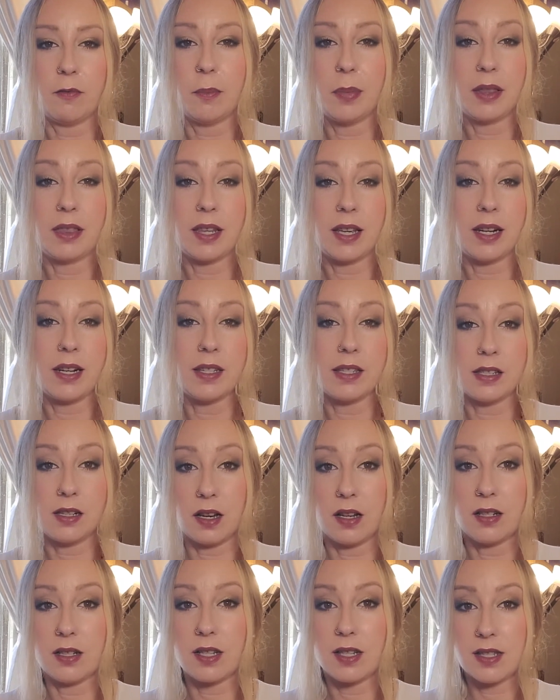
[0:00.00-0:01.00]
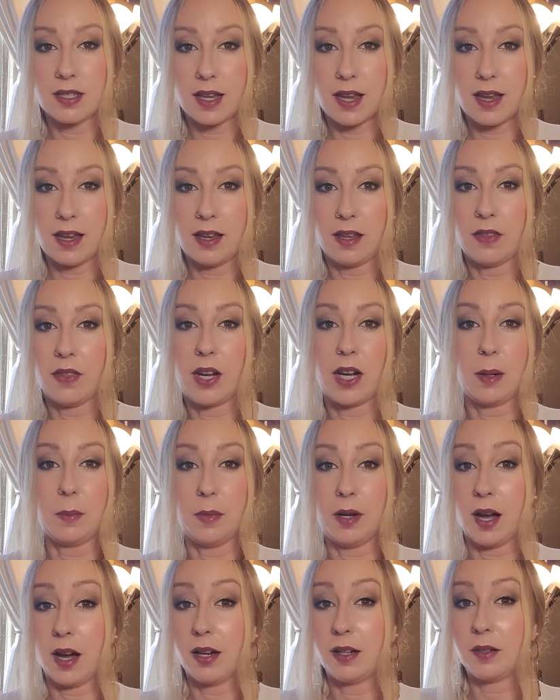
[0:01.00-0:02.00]
but that is not to say that I'm
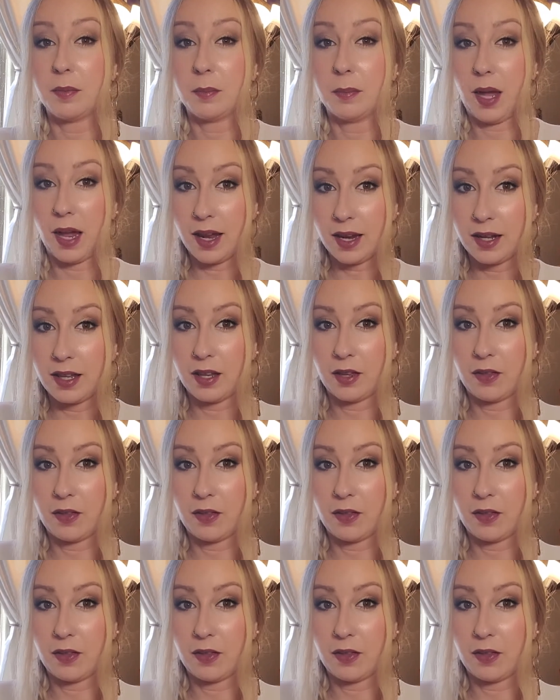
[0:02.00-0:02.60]
not panning